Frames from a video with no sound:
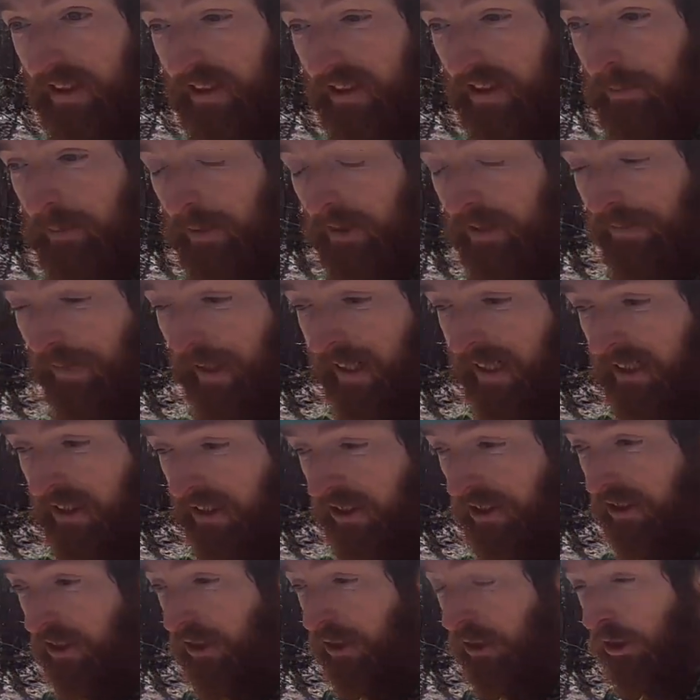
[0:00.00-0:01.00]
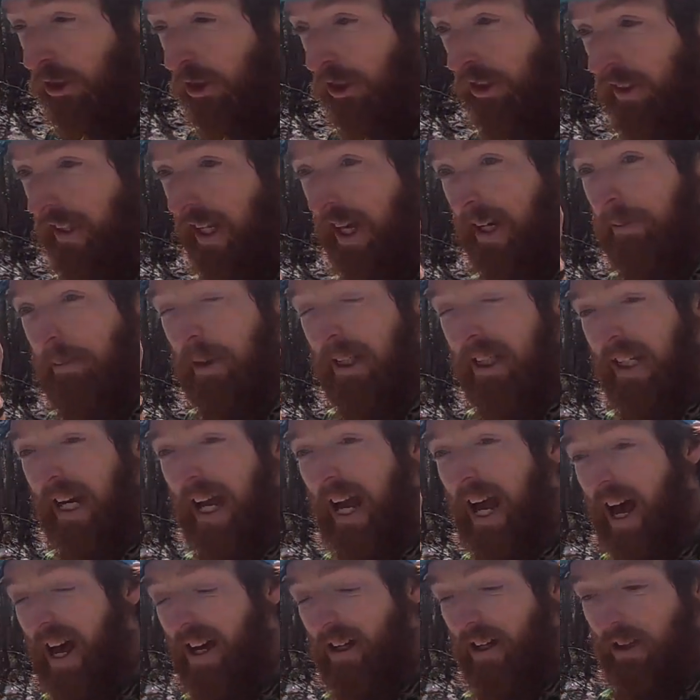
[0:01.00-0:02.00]
This means financial institutions take money
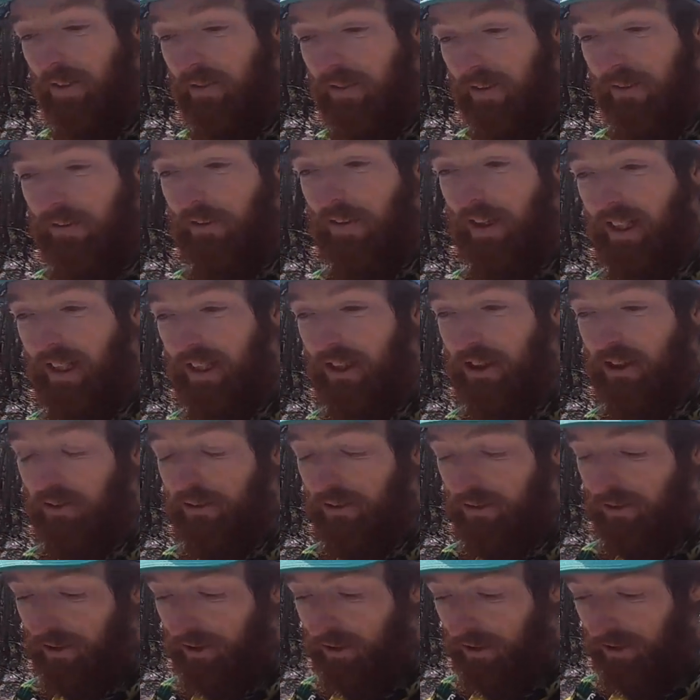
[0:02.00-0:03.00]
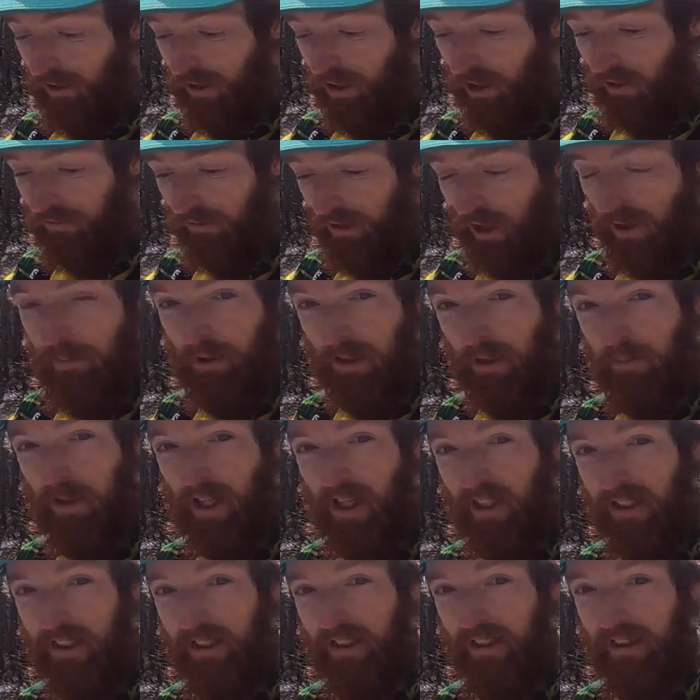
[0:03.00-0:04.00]
out of the financial overnight money
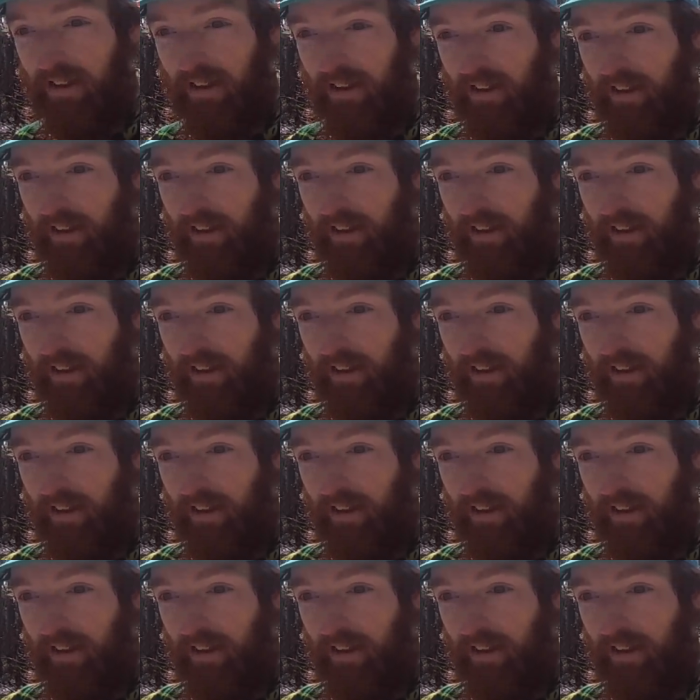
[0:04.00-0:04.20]
market.